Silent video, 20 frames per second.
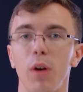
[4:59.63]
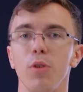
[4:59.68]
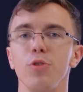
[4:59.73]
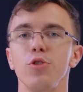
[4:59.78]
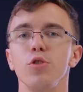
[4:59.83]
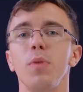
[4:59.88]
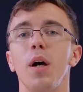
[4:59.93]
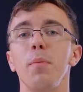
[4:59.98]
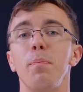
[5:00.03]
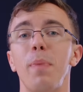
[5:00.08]
I will
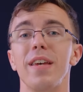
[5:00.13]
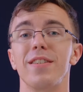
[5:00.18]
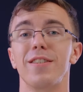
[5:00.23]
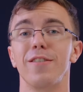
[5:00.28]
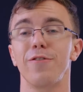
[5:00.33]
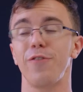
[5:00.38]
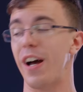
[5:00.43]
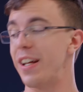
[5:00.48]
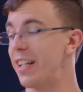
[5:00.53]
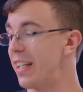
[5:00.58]
do my best
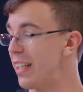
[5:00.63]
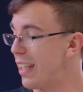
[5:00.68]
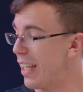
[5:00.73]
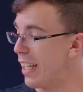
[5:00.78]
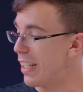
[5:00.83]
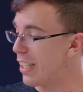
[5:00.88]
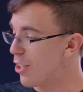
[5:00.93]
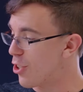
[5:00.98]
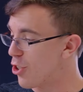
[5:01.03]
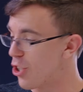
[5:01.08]
to find a
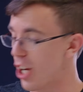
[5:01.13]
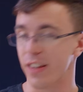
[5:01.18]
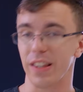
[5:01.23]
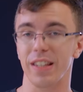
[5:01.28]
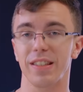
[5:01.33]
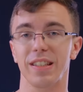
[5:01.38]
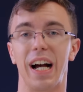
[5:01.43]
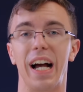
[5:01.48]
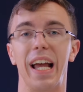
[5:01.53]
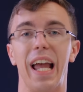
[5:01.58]
link to check
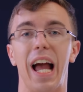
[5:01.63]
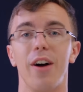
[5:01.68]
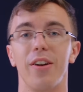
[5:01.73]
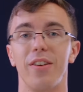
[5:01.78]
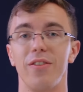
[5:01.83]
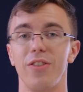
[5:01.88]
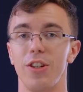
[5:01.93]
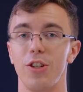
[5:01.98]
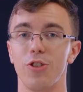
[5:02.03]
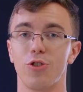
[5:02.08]
this guy out
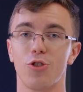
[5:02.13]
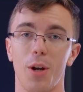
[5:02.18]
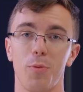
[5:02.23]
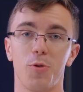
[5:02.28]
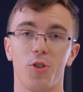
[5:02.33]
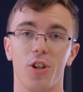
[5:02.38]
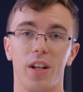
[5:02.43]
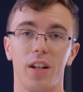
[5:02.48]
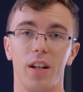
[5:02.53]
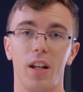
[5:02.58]
in the
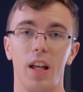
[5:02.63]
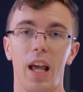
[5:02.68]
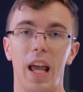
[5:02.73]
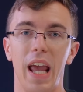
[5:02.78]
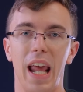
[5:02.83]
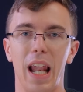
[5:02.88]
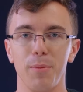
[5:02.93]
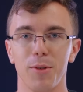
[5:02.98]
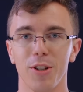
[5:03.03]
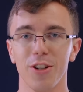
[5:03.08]
description. And
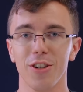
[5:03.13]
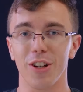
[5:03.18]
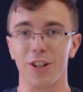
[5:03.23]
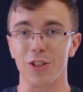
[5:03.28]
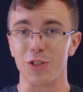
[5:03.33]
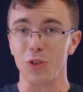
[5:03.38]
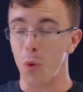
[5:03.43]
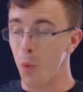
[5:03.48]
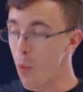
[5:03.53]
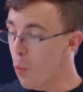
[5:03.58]
I'm
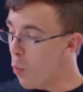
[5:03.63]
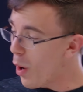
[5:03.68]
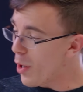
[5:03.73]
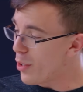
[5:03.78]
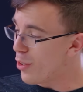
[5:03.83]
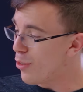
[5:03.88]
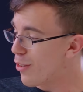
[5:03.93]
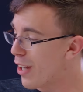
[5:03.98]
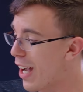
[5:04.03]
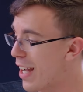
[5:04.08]
curious,
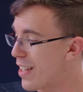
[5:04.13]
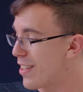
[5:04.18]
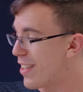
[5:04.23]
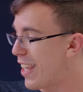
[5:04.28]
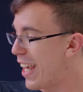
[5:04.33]
what do you guys